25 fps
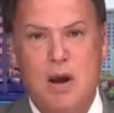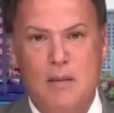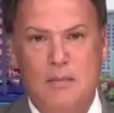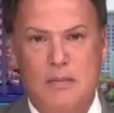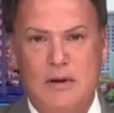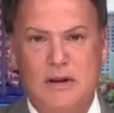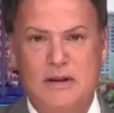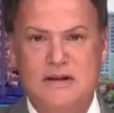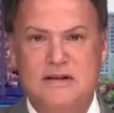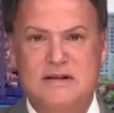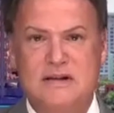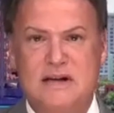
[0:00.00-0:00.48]

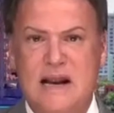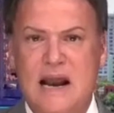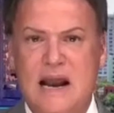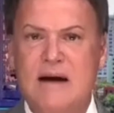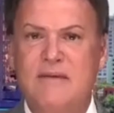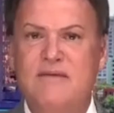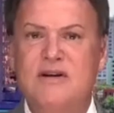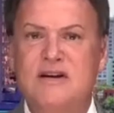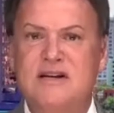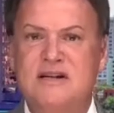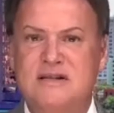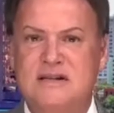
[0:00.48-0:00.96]
But listen,
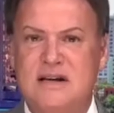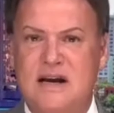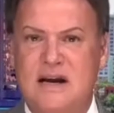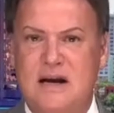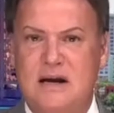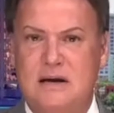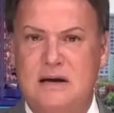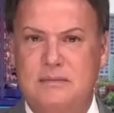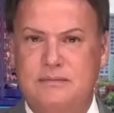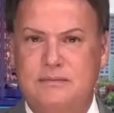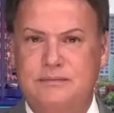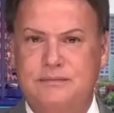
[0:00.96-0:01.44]
every
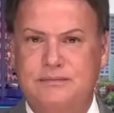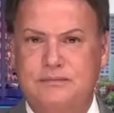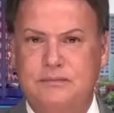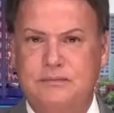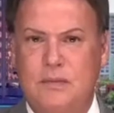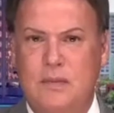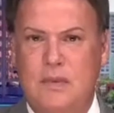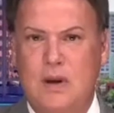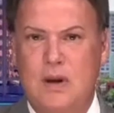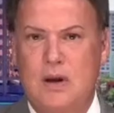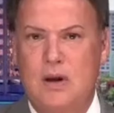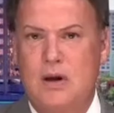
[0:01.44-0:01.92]
state
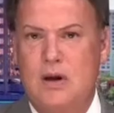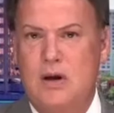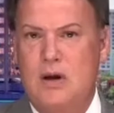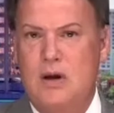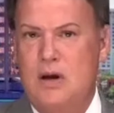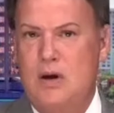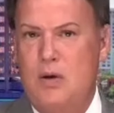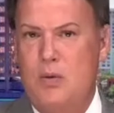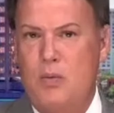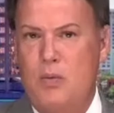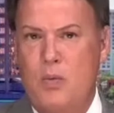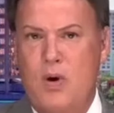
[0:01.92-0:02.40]

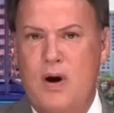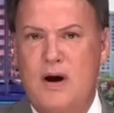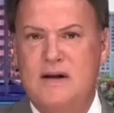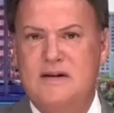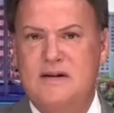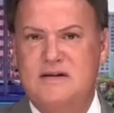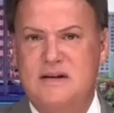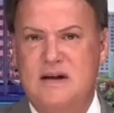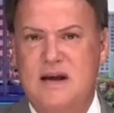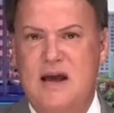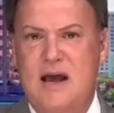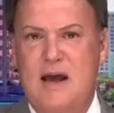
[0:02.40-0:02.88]

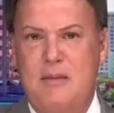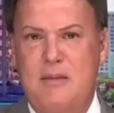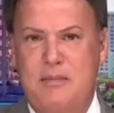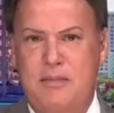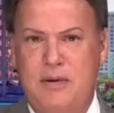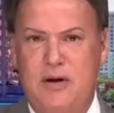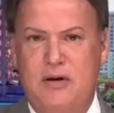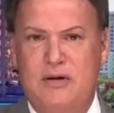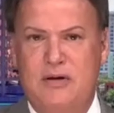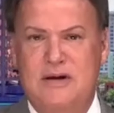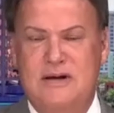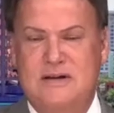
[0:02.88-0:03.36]
wants a
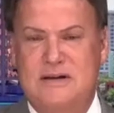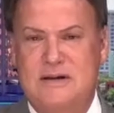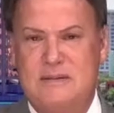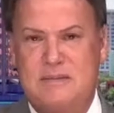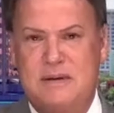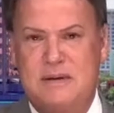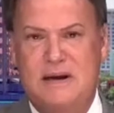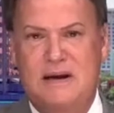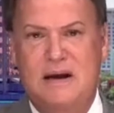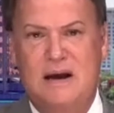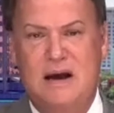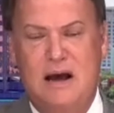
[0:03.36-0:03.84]
building to
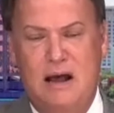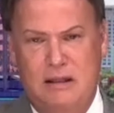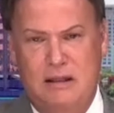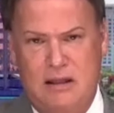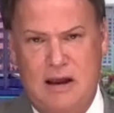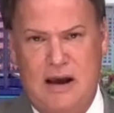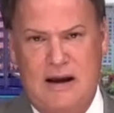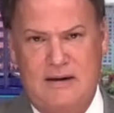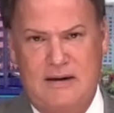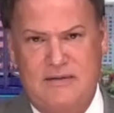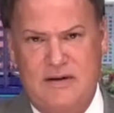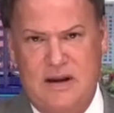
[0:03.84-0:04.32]
be
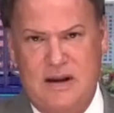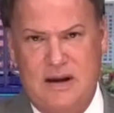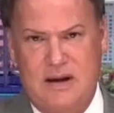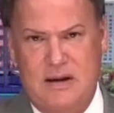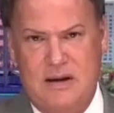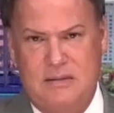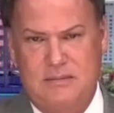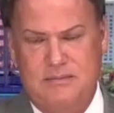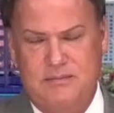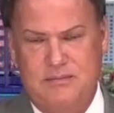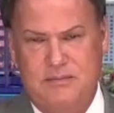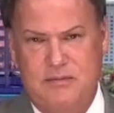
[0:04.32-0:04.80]
alive again,
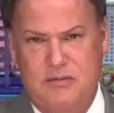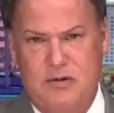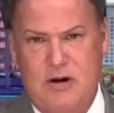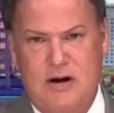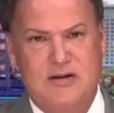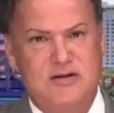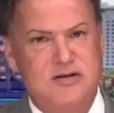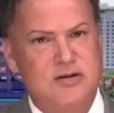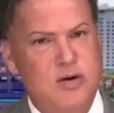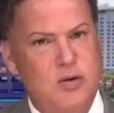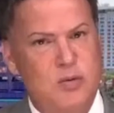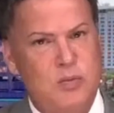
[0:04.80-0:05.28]
right?
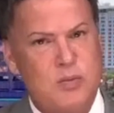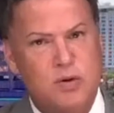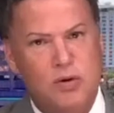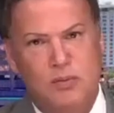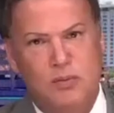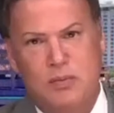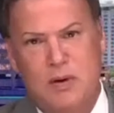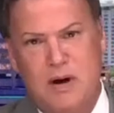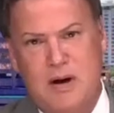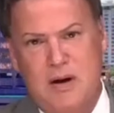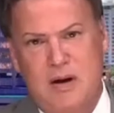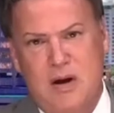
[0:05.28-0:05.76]
So
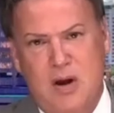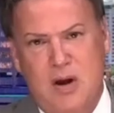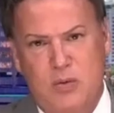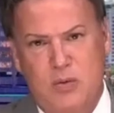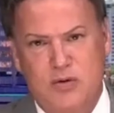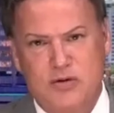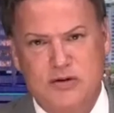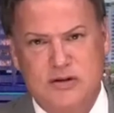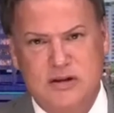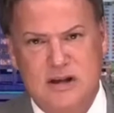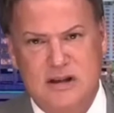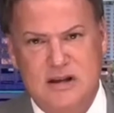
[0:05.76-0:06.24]

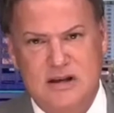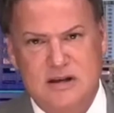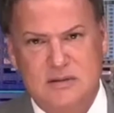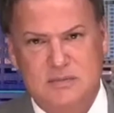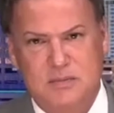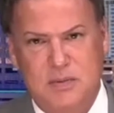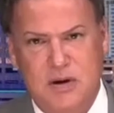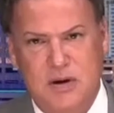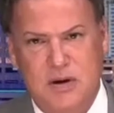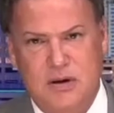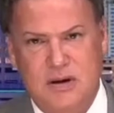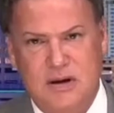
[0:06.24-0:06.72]
we'll see these
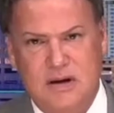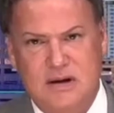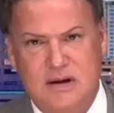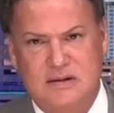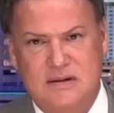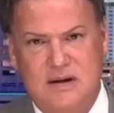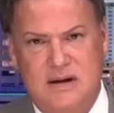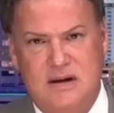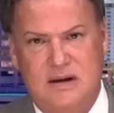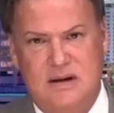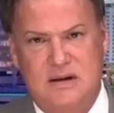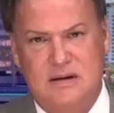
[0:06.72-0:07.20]

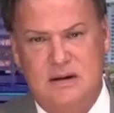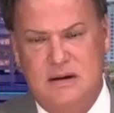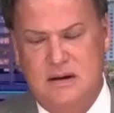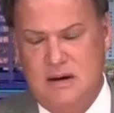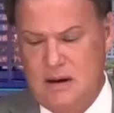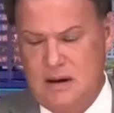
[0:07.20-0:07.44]
buildings, and